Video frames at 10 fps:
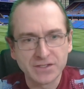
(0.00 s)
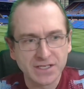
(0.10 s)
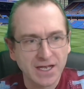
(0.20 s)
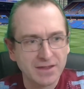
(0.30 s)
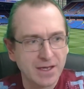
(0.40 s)
and
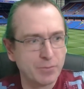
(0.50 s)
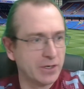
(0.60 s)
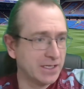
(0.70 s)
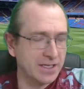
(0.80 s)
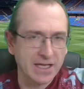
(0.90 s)
say they're
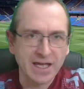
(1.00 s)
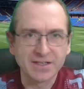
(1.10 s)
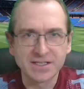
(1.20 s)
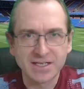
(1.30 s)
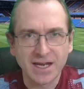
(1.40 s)
brilliantly
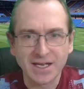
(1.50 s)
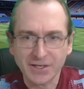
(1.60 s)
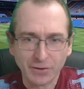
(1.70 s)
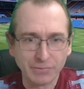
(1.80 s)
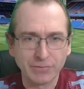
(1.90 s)
entertaining
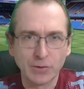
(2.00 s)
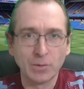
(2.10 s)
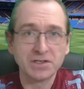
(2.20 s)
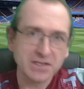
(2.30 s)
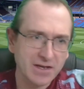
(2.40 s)
going
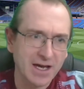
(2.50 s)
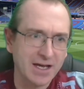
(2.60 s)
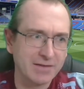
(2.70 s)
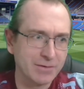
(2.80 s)
forward, you can.